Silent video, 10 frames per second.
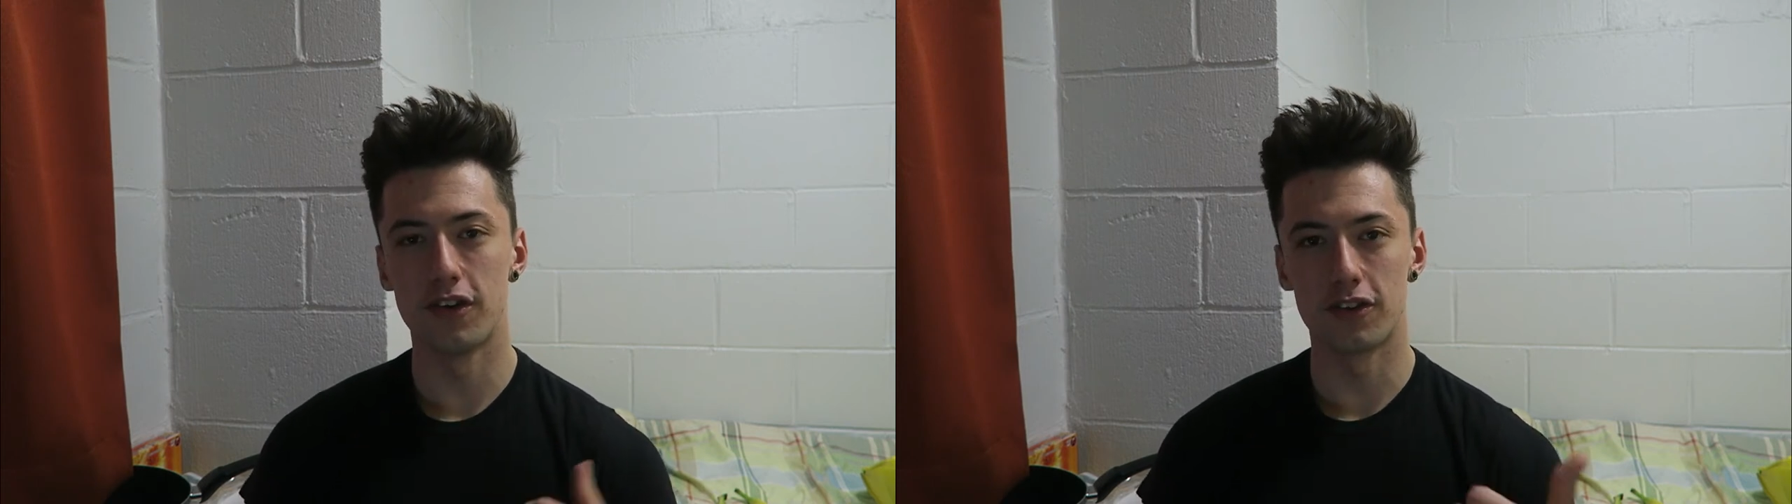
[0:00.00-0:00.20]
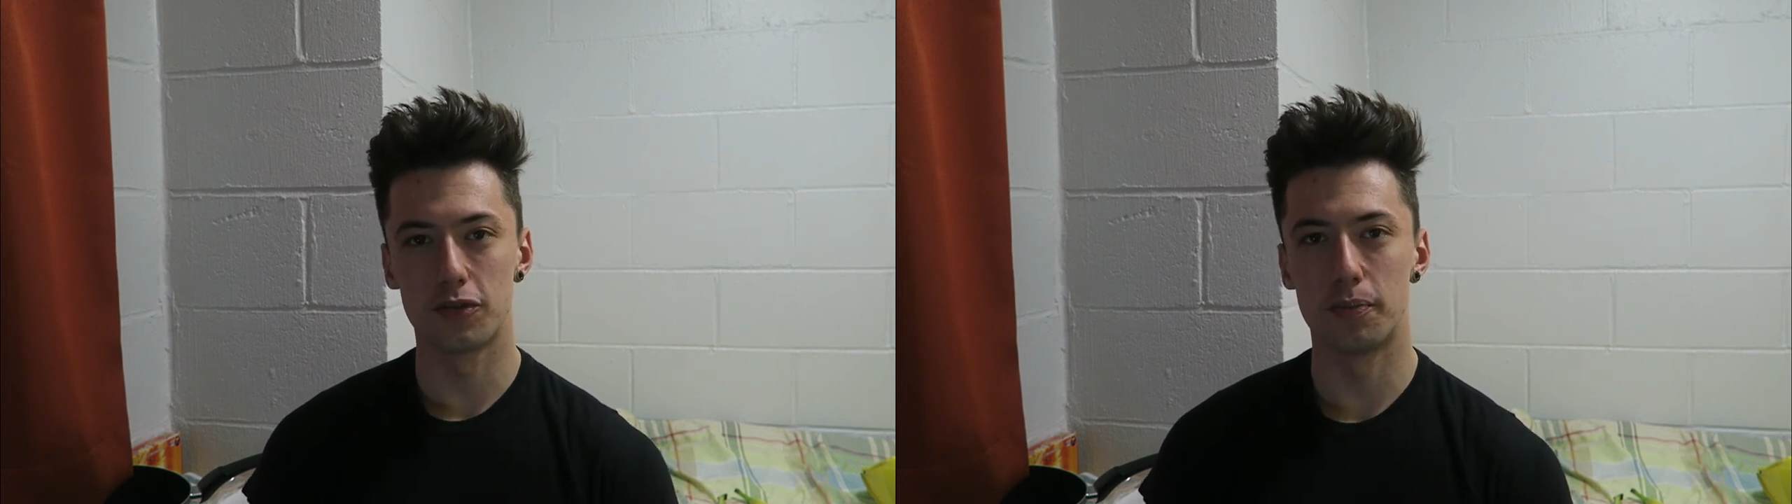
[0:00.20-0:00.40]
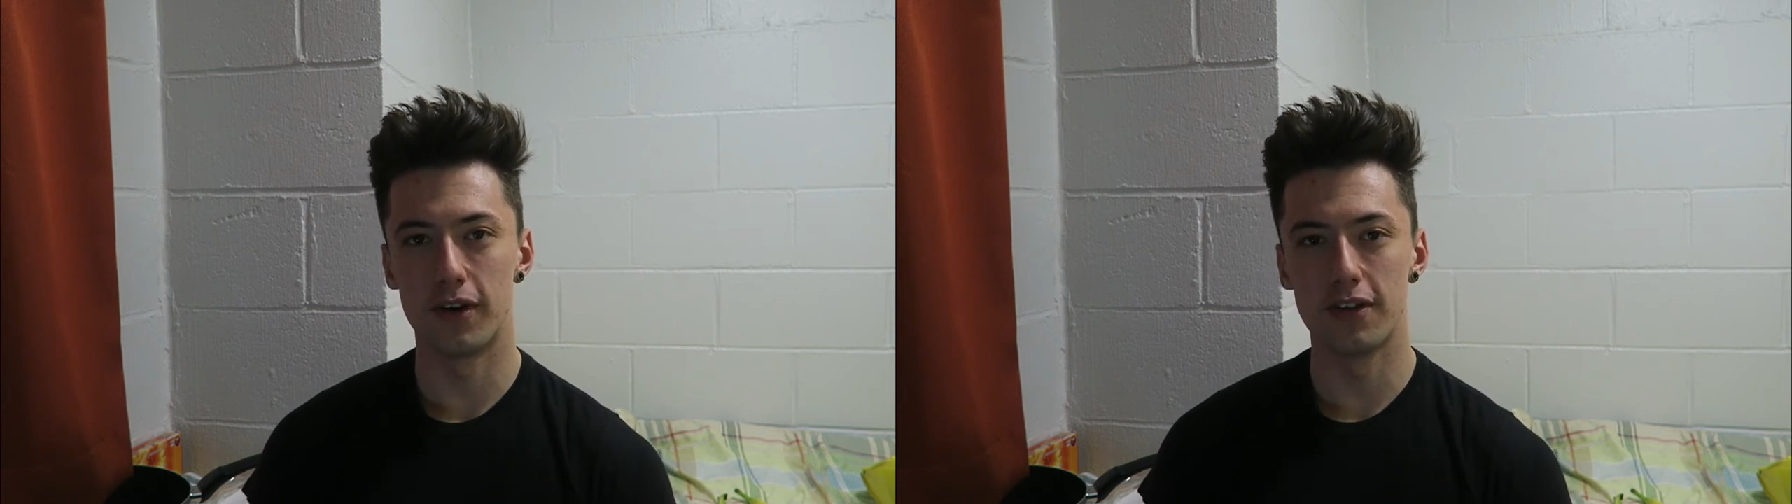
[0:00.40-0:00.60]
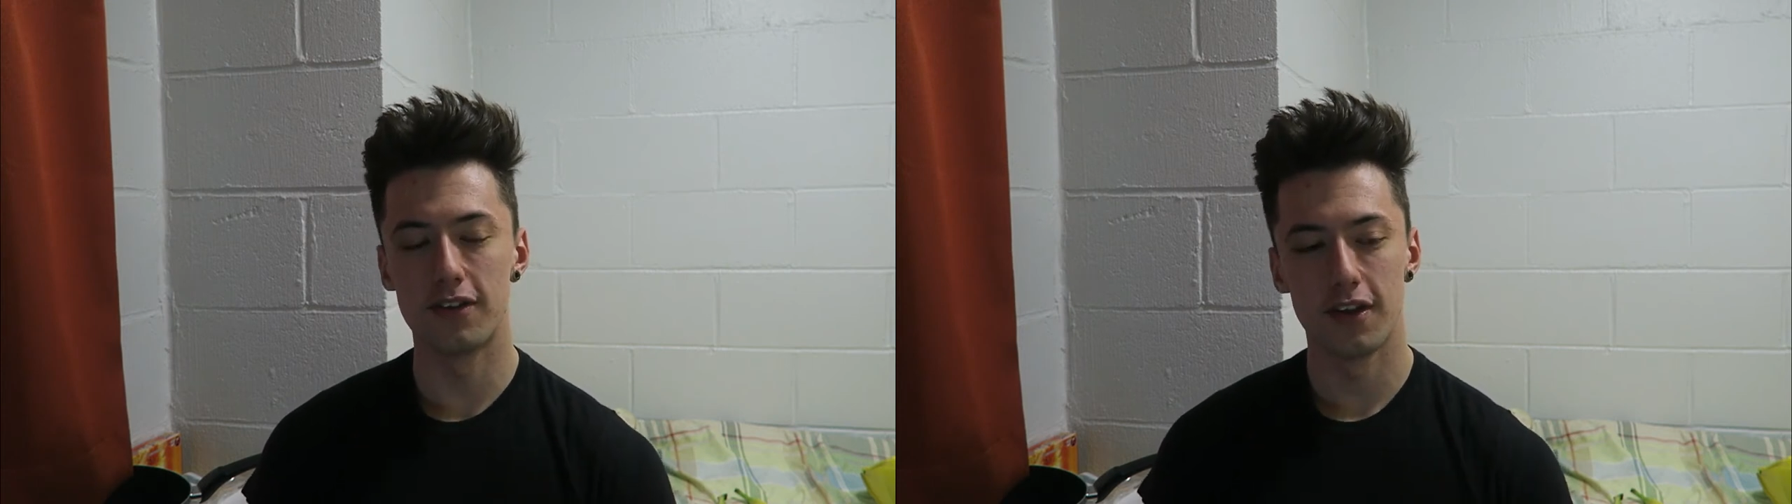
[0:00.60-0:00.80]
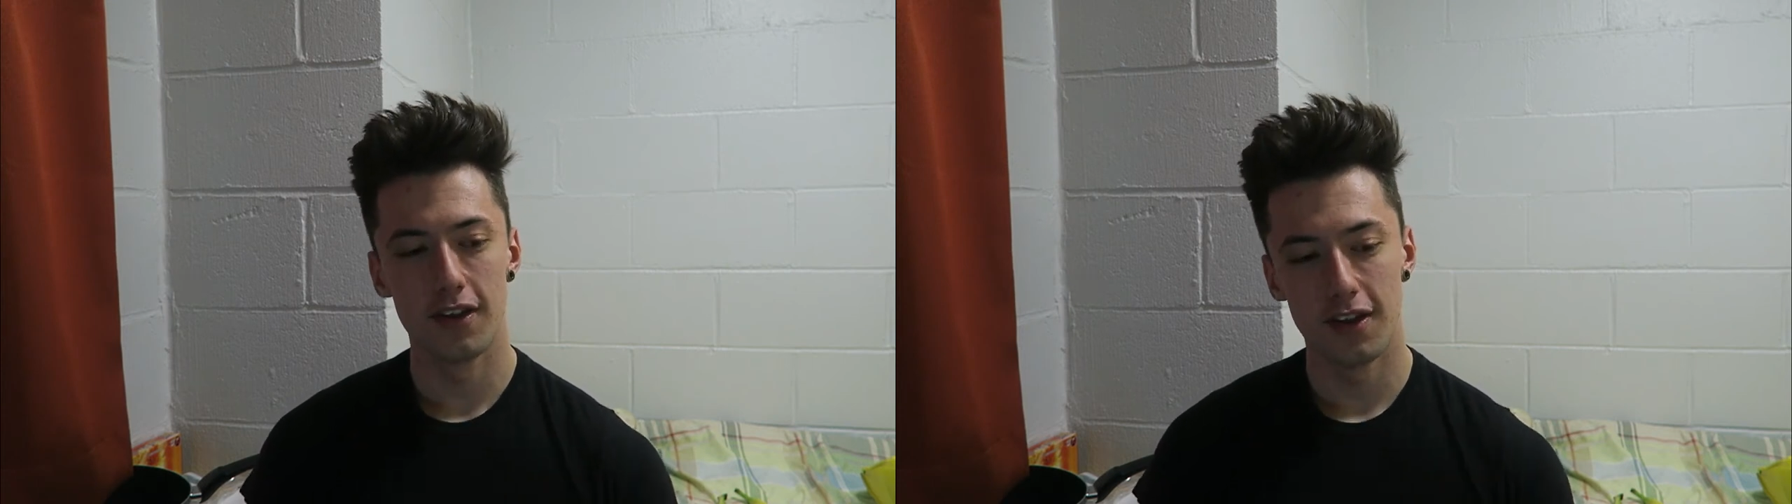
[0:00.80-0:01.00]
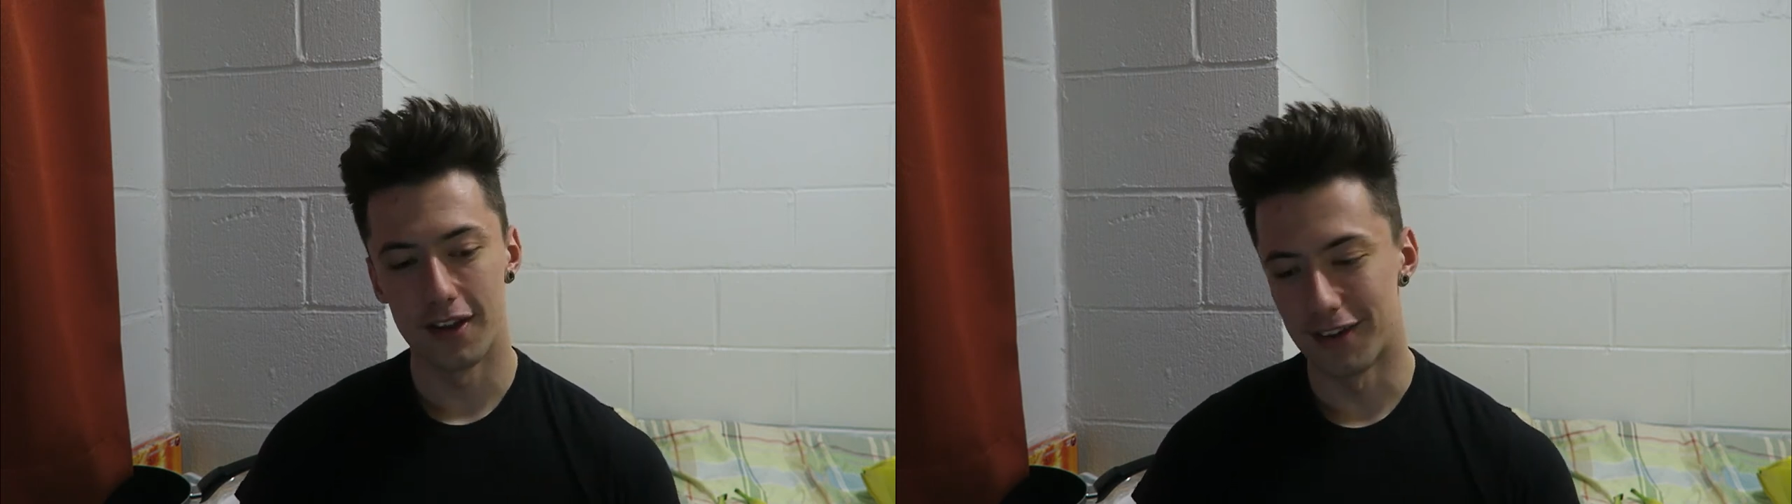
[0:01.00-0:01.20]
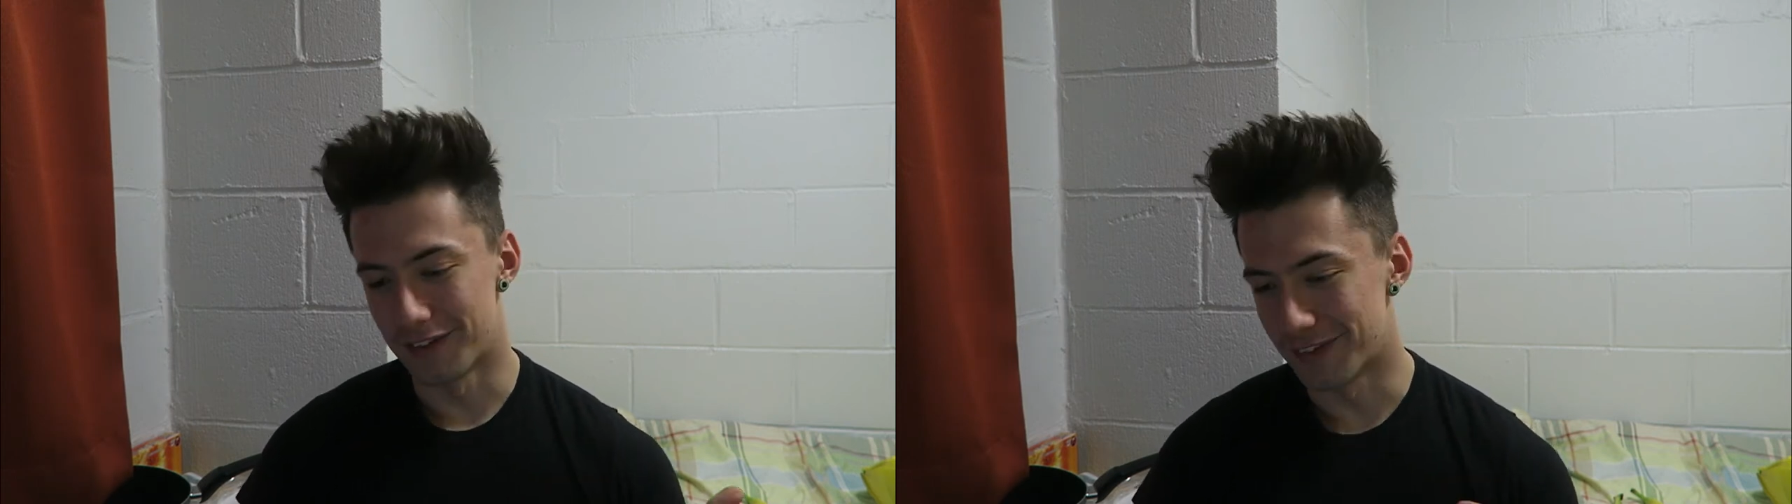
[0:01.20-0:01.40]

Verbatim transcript: You got a sprint, and I